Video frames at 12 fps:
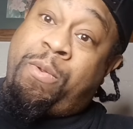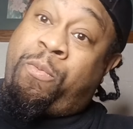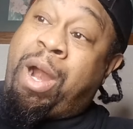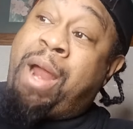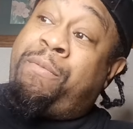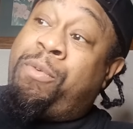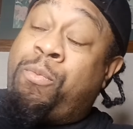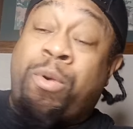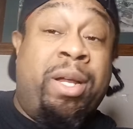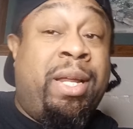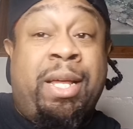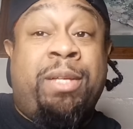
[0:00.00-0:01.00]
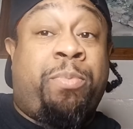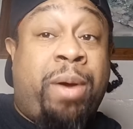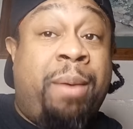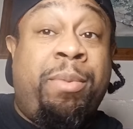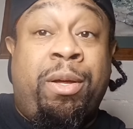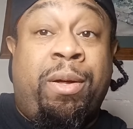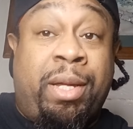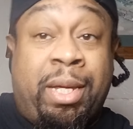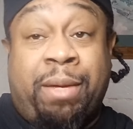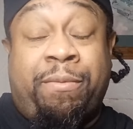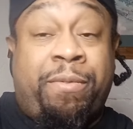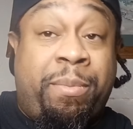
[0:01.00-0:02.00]
rival what he's probably going to
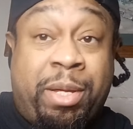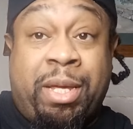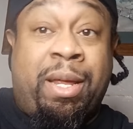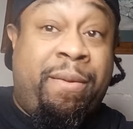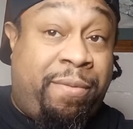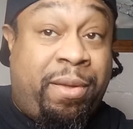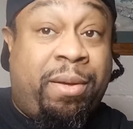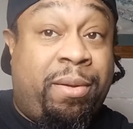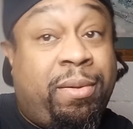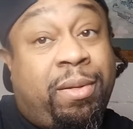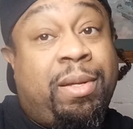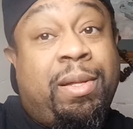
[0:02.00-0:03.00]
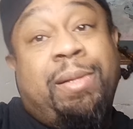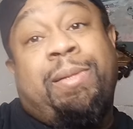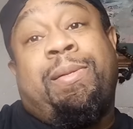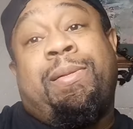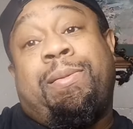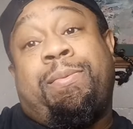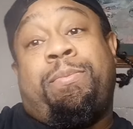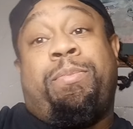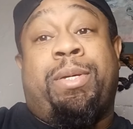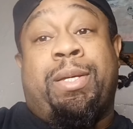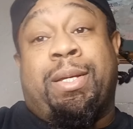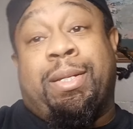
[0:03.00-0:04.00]
get from the NFL.
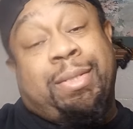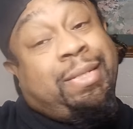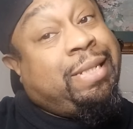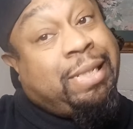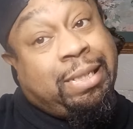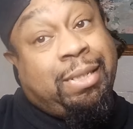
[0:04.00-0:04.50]
Because